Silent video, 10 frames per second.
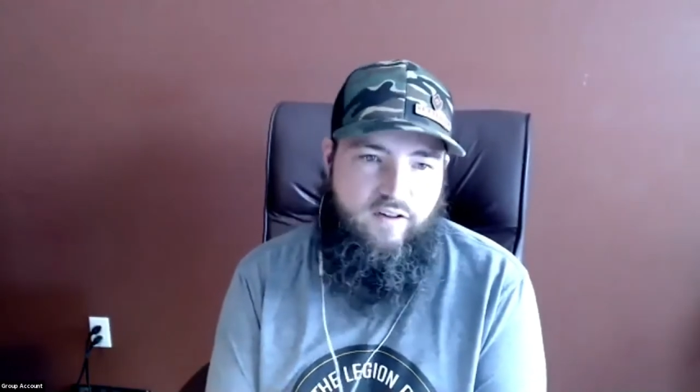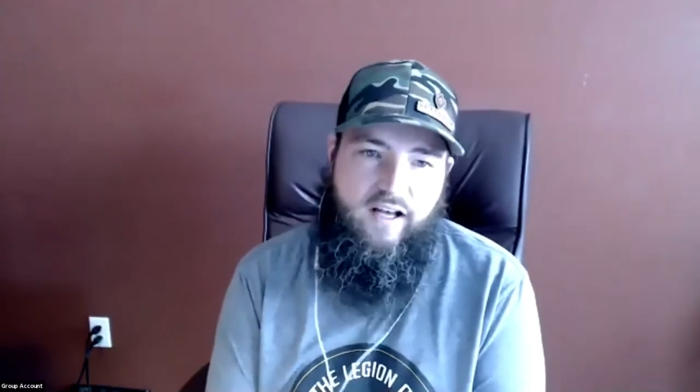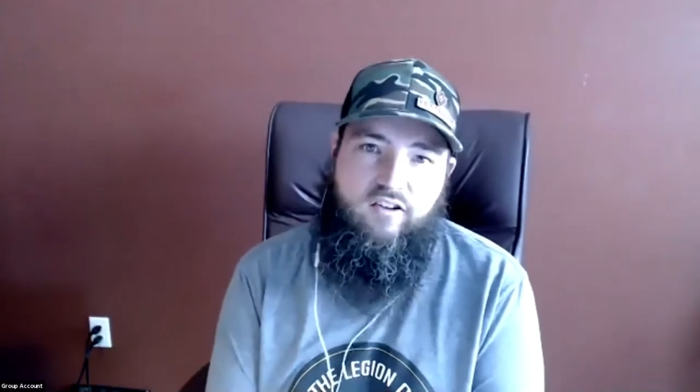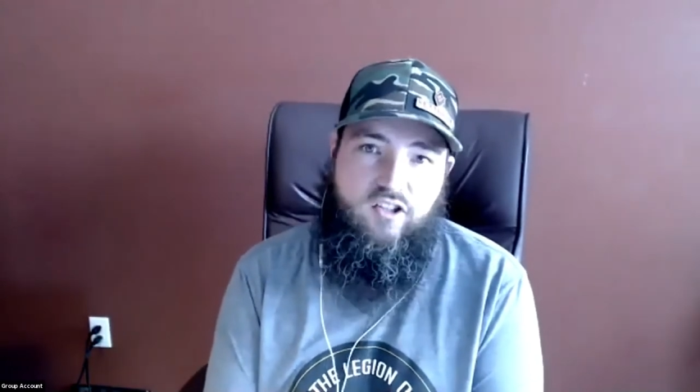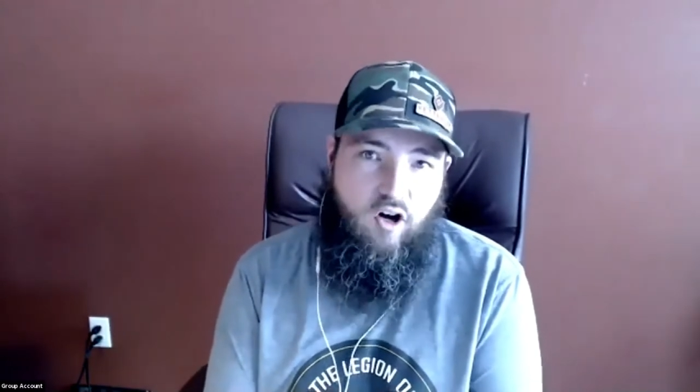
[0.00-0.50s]

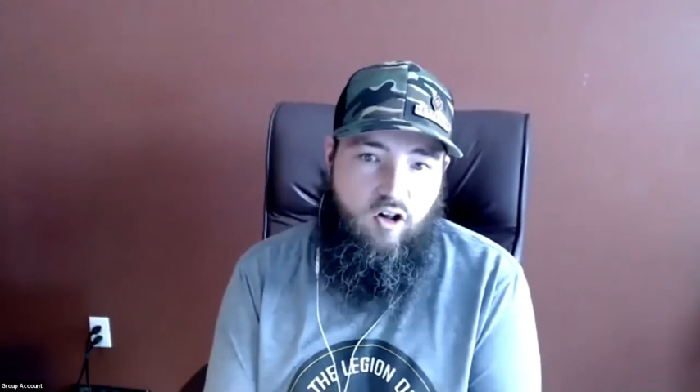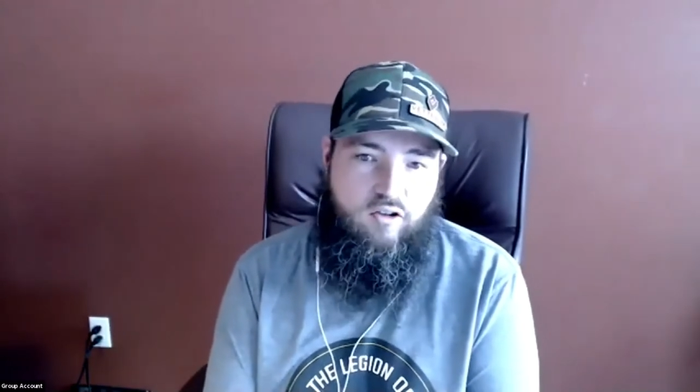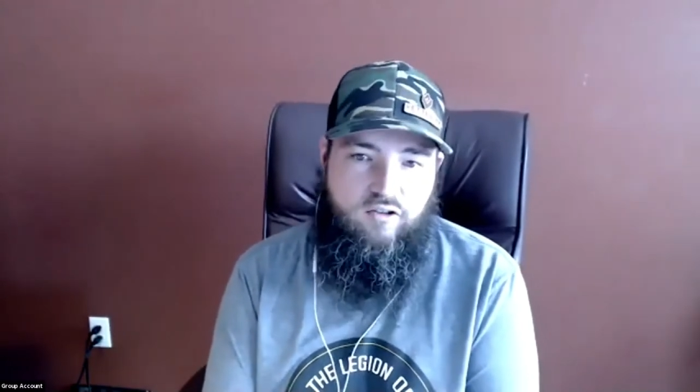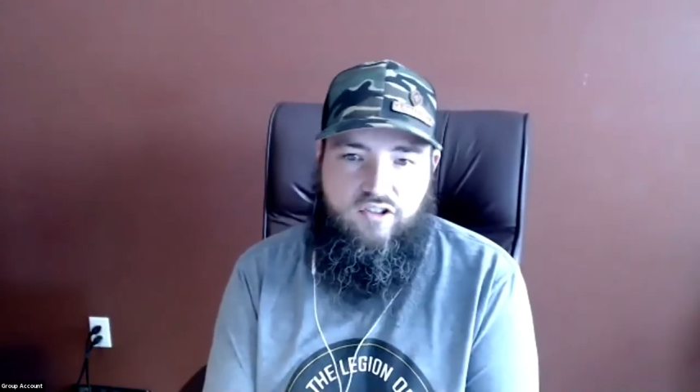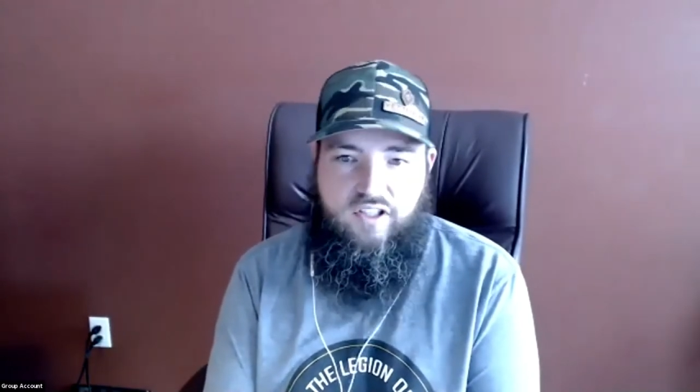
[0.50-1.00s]
thousand
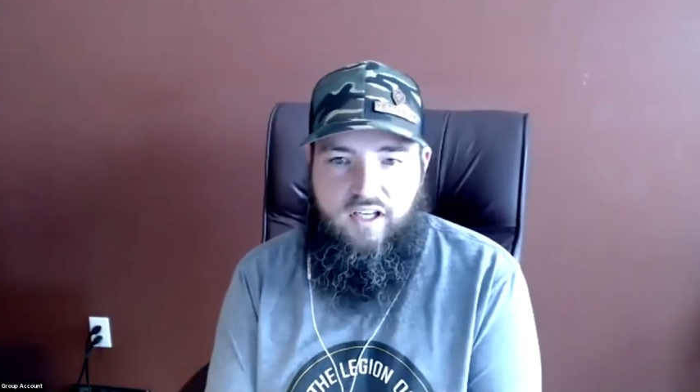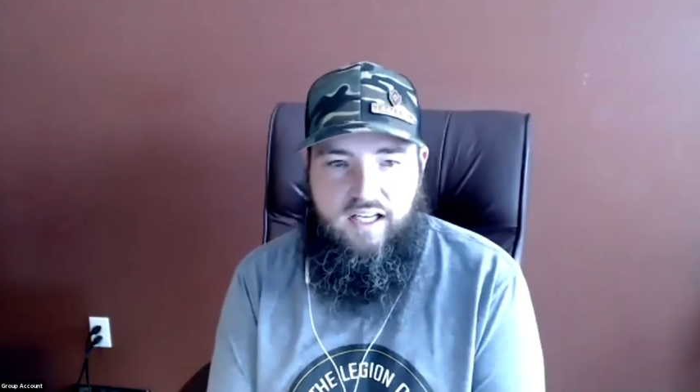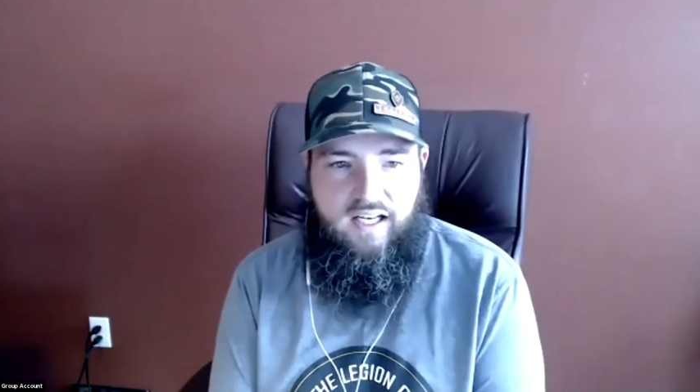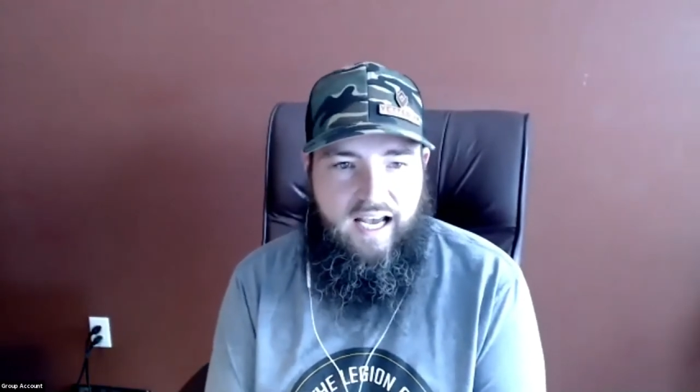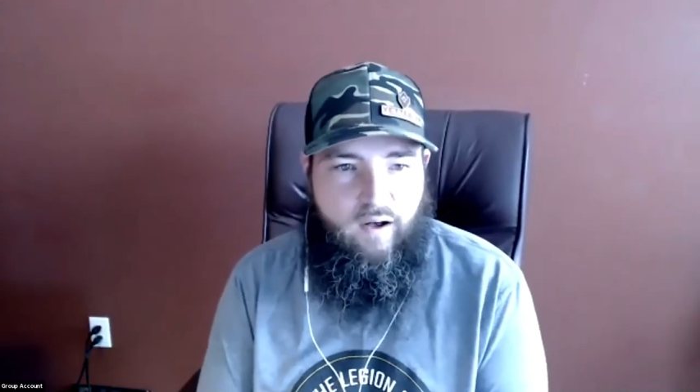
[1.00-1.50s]
dollars in
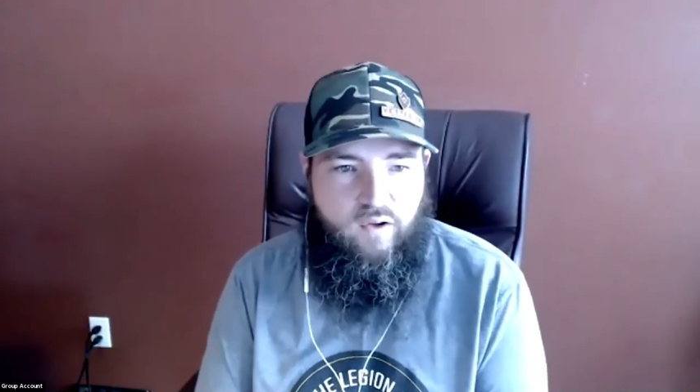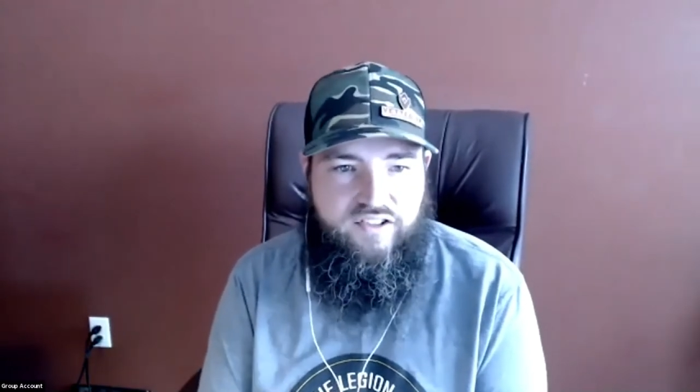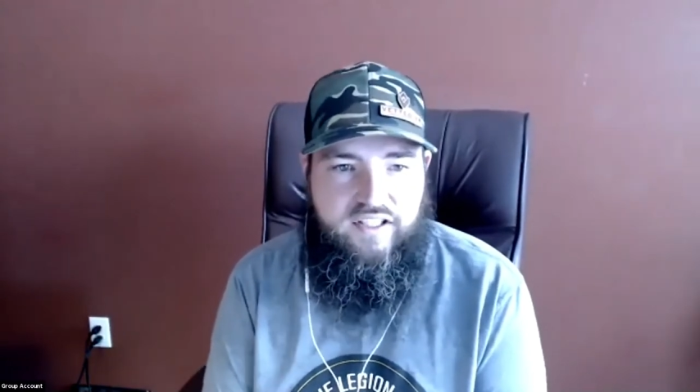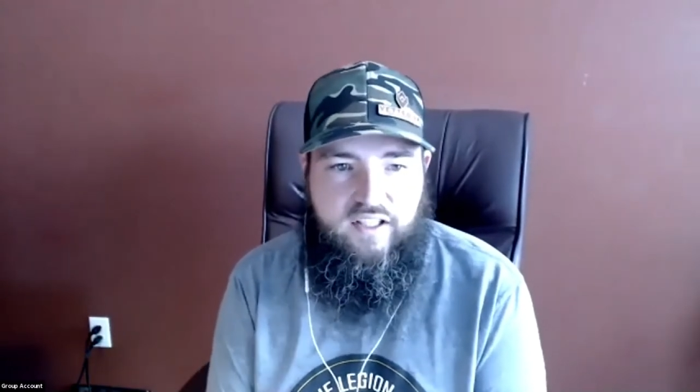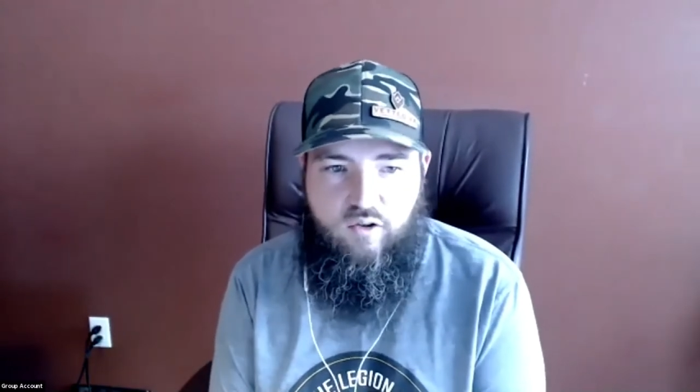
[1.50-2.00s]
in house
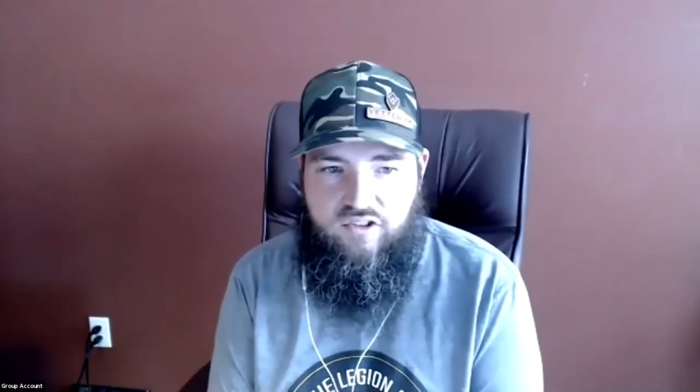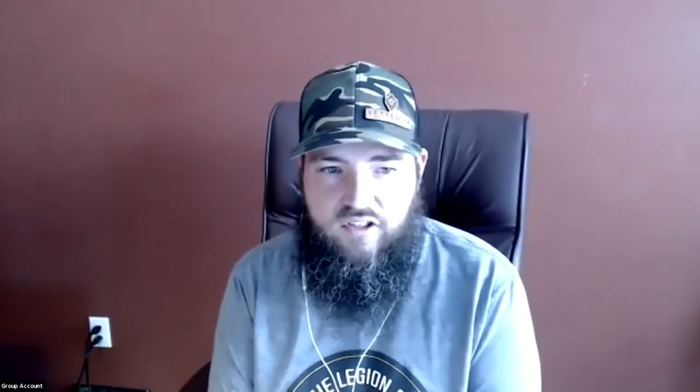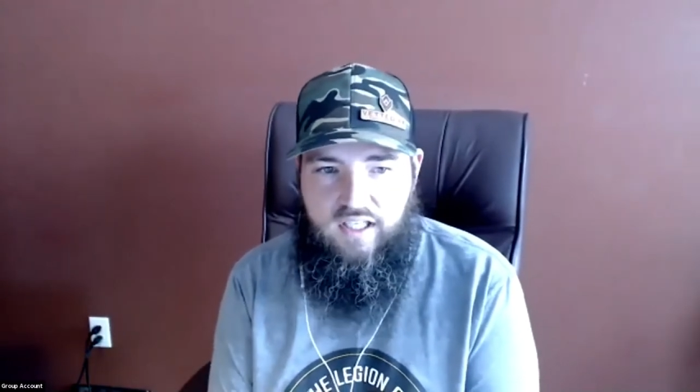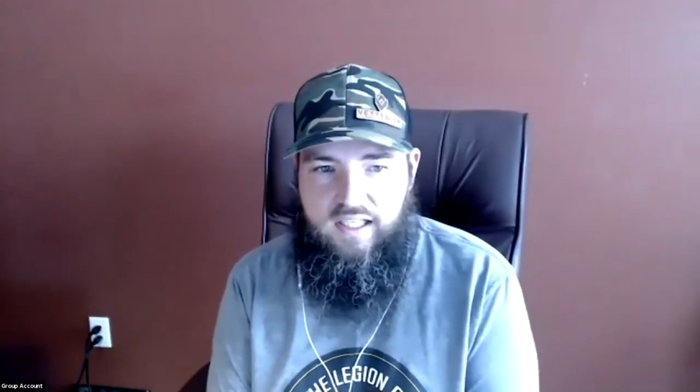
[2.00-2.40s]
deals.